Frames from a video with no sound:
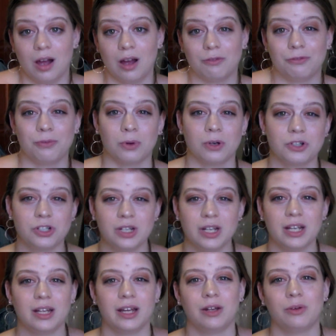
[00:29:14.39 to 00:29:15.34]

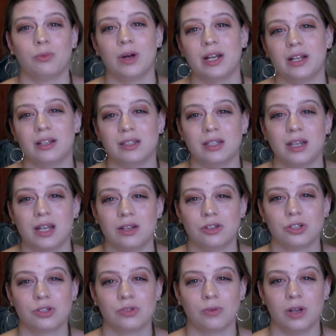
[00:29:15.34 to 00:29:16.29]
unfortunate. And when it's an
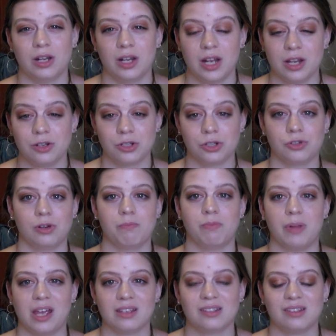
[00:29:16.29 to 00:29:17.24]
industry
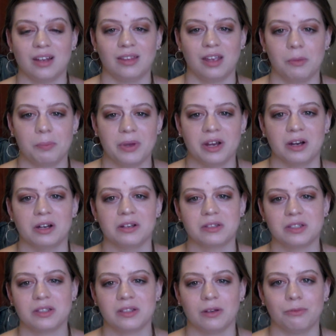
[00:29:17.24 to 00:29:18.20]
based on the
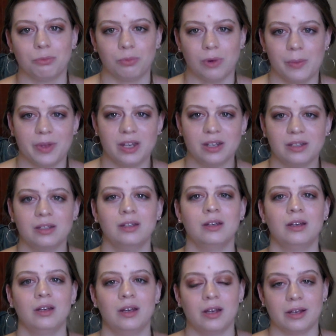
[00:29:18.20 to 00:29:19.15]
appearance of women
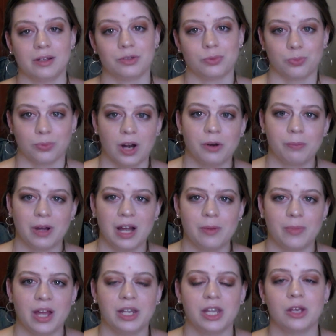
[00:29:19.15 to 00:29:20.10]
is run
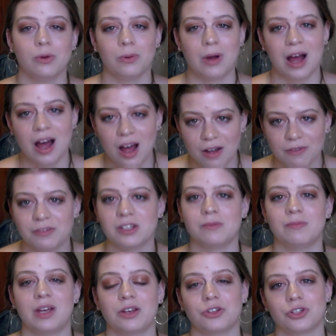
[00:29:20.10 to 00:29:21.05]
by men, you have
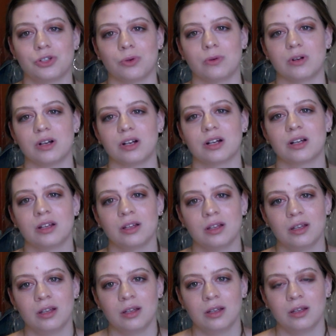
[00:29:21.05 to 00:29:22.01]
to make sure
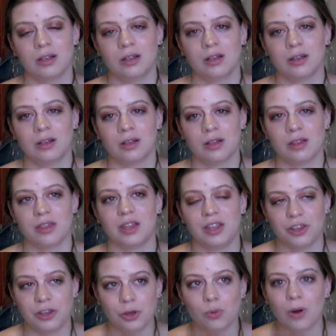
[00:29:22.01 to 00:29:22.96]

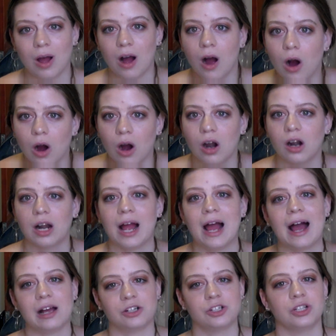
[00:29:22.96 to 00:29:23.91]
that you are
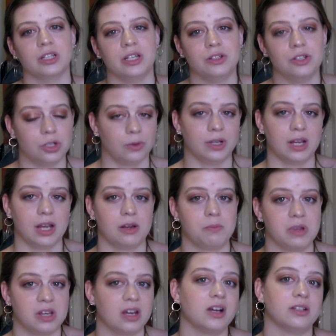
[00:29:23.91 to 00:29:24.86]
actually doing
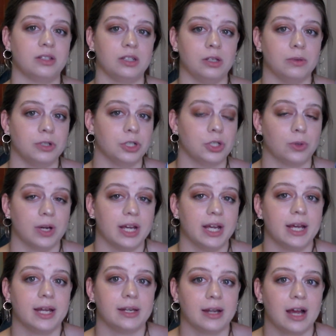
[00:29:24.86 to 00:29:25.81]
it because you enjoy
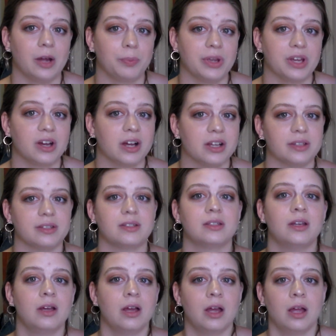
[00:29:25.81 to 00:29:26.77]
it, and not
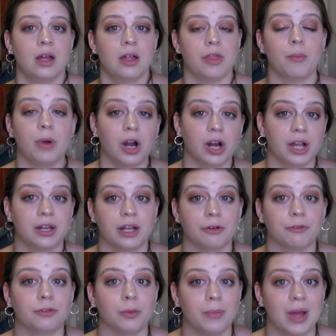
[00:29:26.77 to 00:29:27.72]
because the
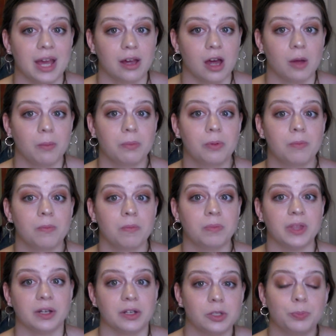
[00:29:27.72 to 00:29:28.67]
marketing for makeup
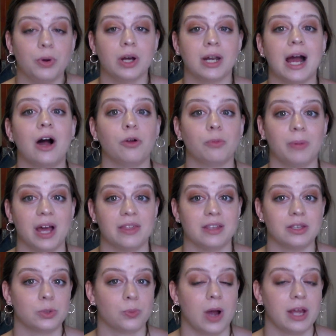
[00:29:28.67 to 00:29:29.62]
that is put out by
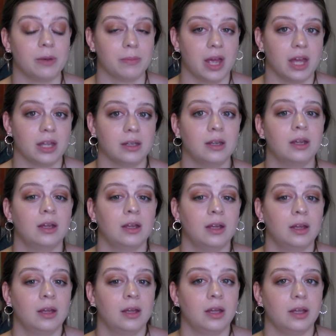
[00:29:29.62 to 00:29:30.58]
these white men
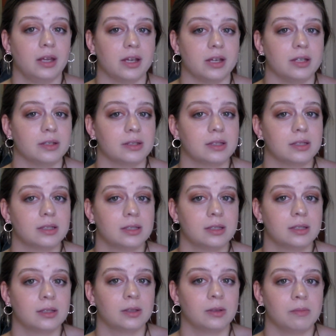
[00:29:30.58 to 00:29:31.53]

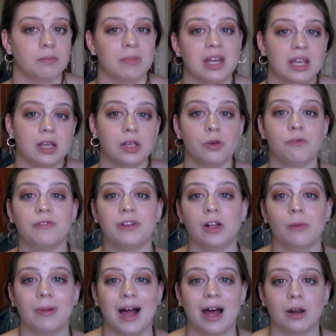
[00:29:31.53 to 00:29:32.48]
is making you
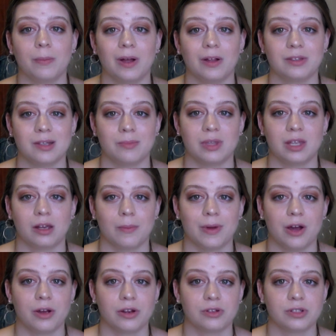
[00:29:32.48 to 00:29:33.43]
feel bad about something
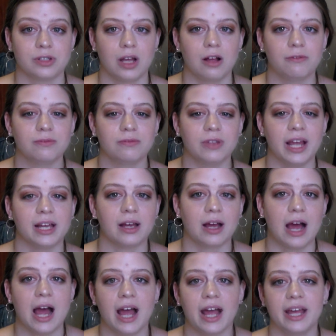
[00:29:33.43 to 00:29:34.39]
about yourself.
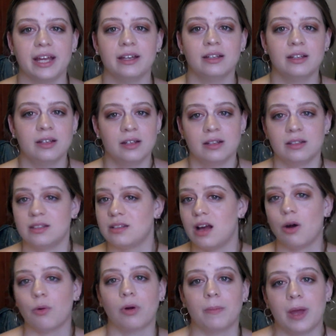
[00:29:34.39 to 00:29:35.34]
Like, I did
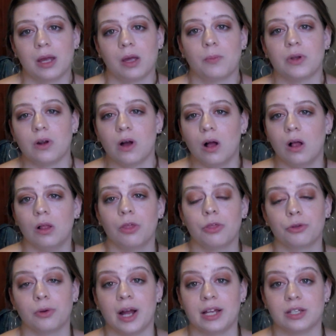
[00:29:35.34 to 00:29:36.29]
not wear makeup at
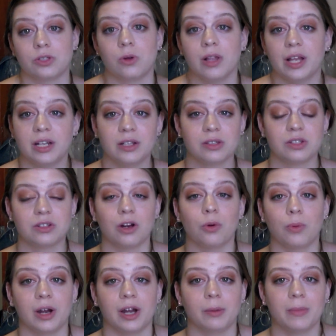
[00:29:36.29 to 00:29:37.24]
all through high school. I didn't
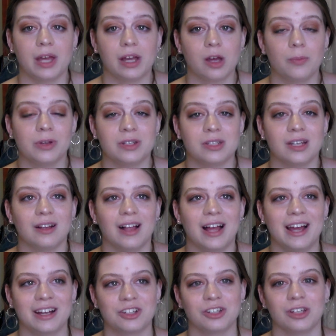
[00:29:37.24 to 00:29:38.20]
start wearing makeup until
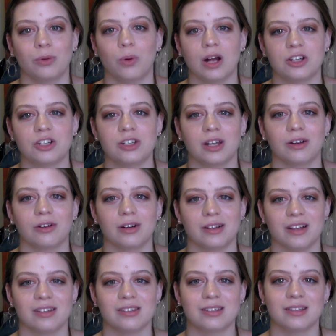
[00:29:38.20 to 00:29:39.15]
I actually watched
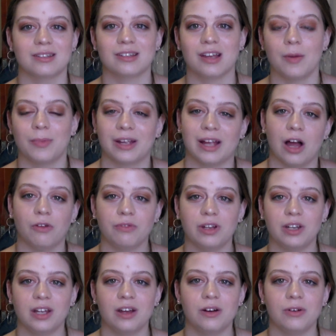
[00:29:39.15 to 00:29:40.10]
Ingrid Nilsson's coming out
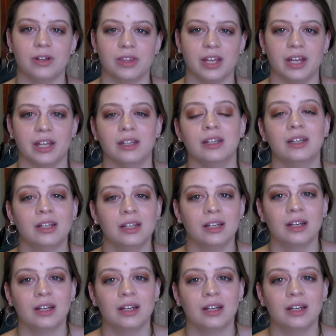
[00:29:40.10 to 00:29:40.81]
video, and then